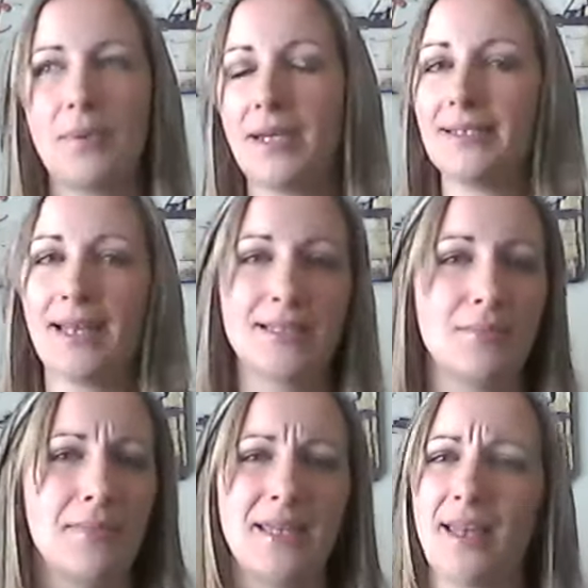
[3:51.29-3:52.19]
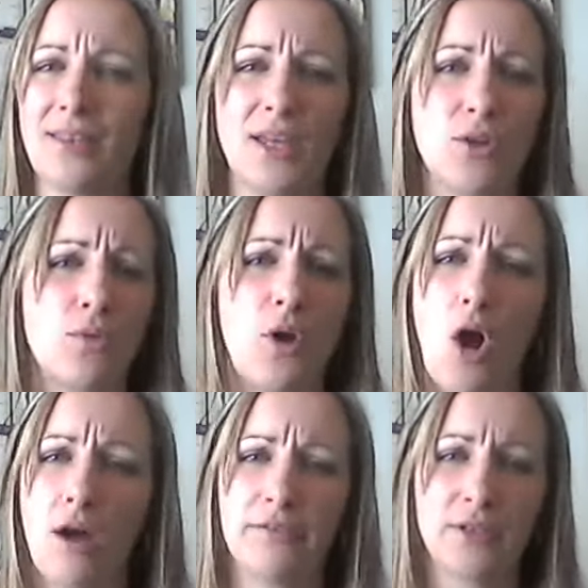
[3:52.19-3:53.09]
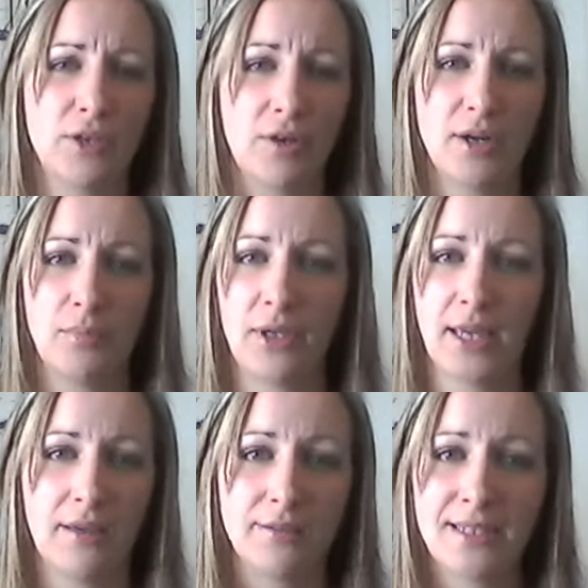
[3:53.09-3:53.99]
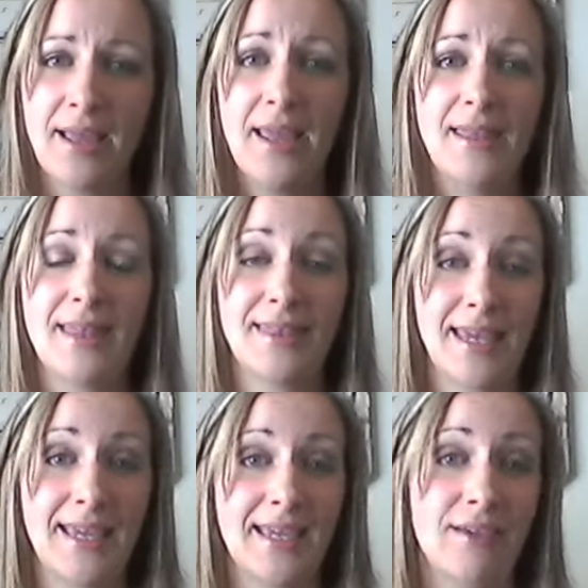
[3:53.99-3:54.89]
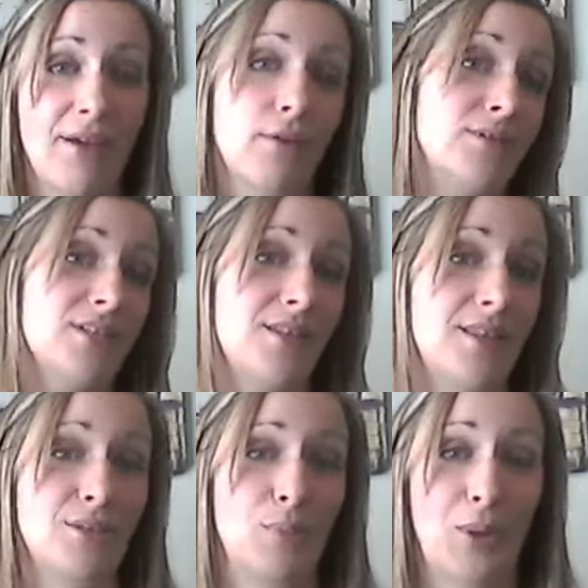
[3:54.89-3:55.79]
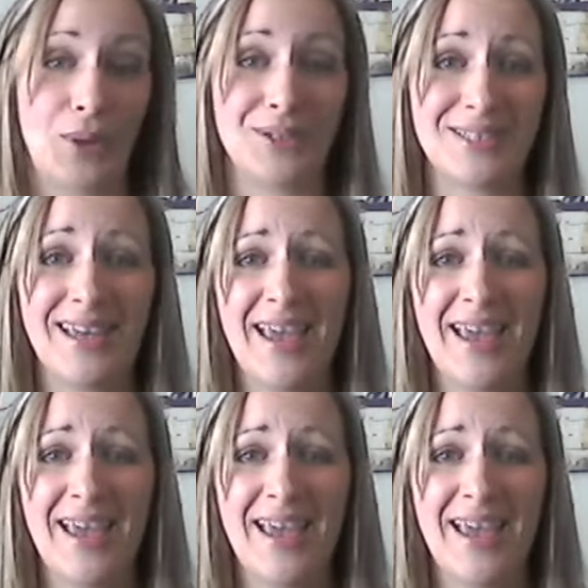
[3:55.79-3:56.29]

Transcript: but it doesn't mean that they don't offer incredible gifts that they can give out into this world.